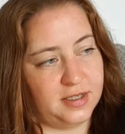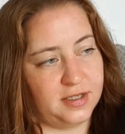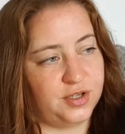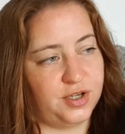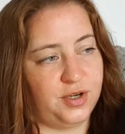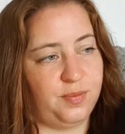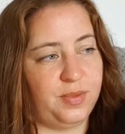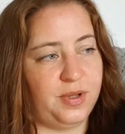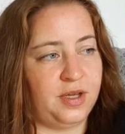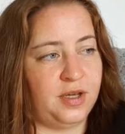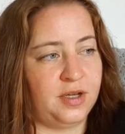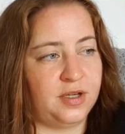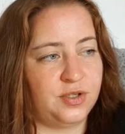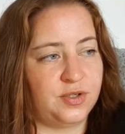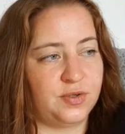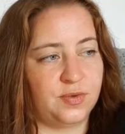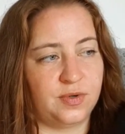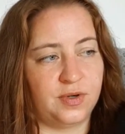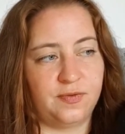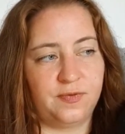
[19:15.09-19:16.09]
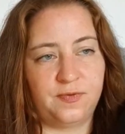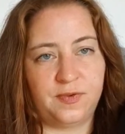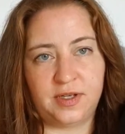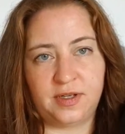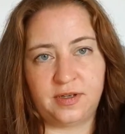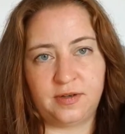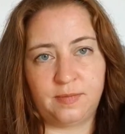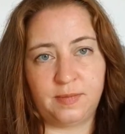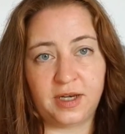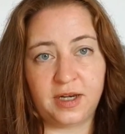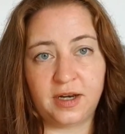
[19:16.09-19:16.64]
It could be a short film, an